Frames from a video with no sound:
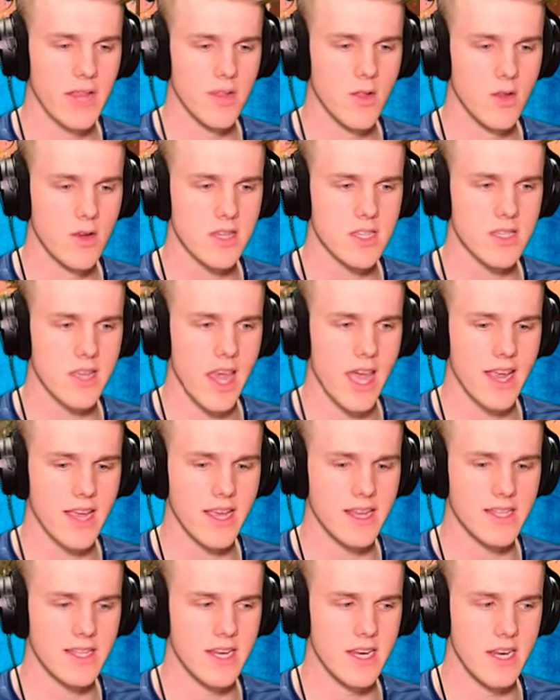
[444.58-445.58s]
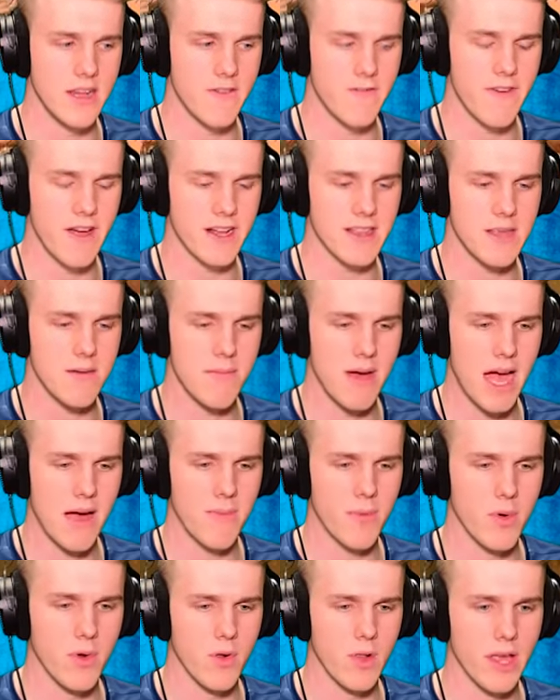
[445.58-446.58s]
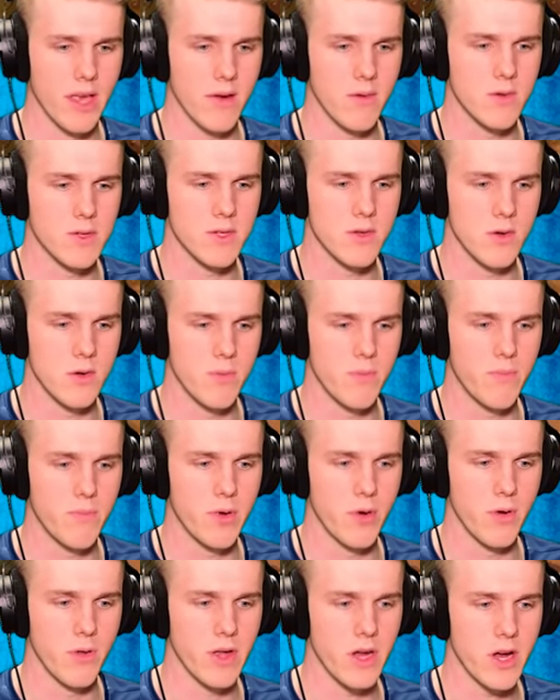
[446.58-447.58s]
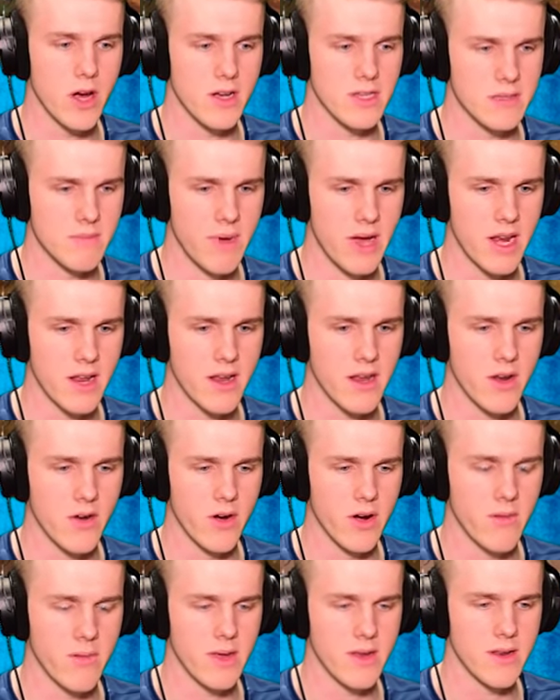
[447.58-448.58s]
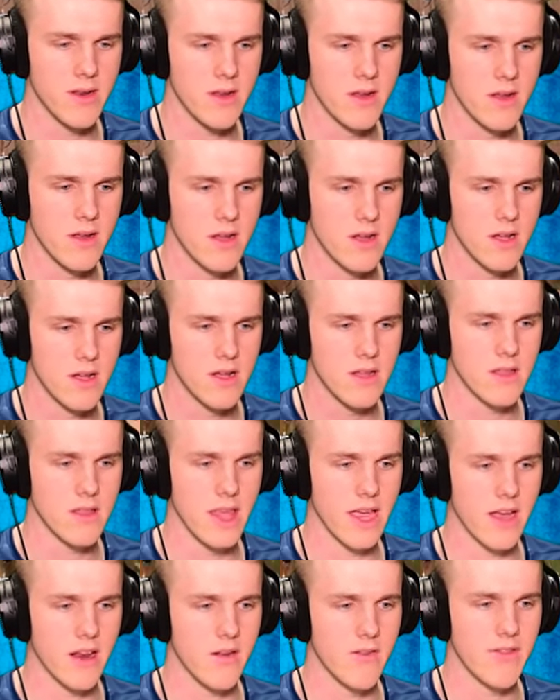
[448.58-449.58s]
like, it looks like was... it didn't affect the map at all. Like it was all purely cosmetic. You know what I mean? Like, I